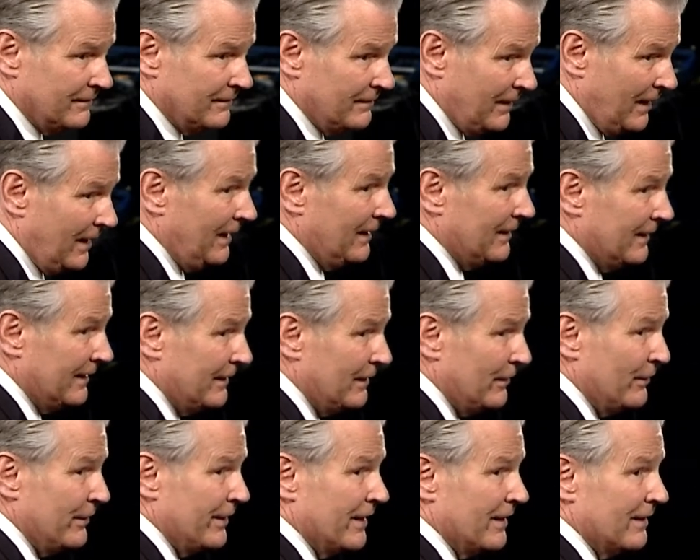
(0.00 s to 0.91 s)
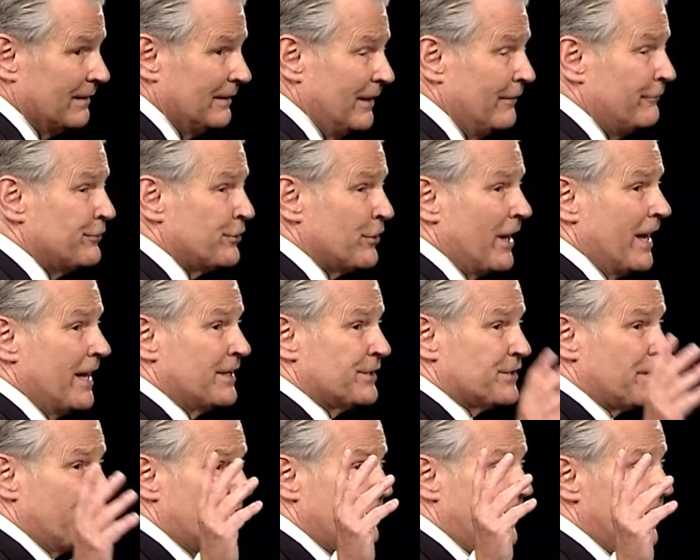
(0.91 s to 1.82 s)
Hallelujah. Lift your hand and
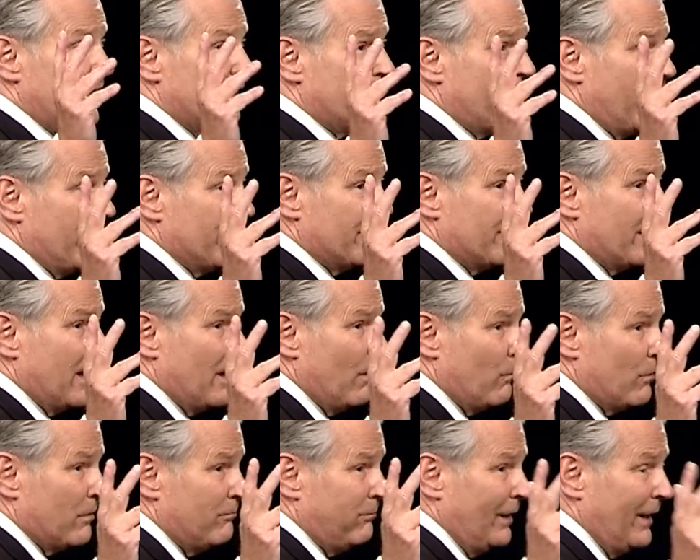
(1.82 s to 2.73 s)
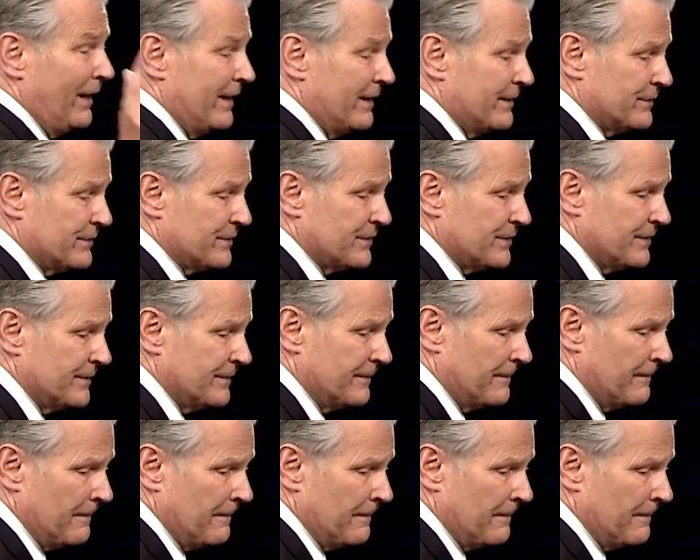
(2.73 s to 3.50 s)
say, thank you, Father God, we're blessed. Amen.